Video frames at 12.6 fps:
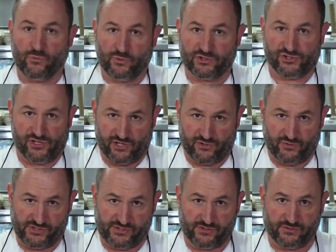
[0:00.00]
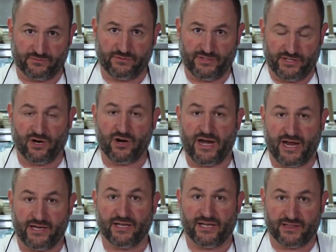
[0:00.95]
we'll shuck an oyster in our
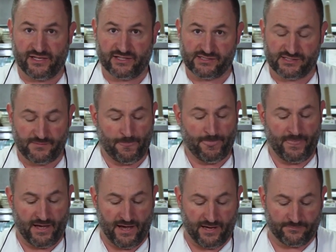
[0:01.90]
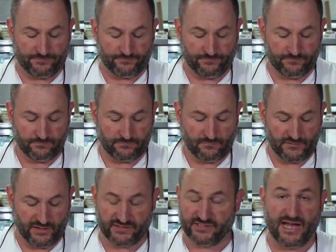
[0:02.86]
hand like this.
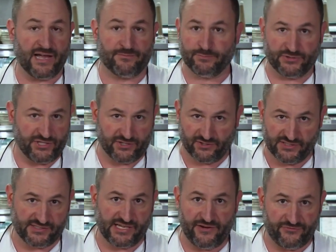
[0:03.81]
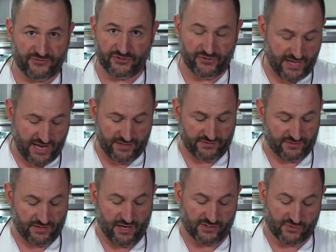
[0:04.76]
It's not particularly safe to do that,
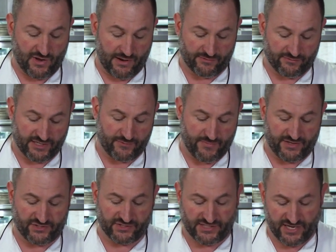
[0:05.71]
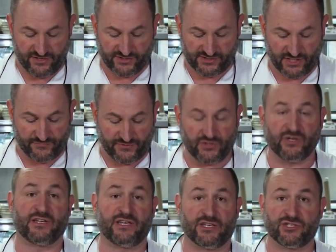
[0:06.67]
so I would recommend just getting yourself
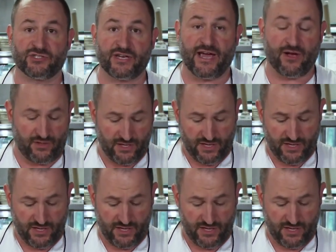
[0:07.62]
a kitchen towel,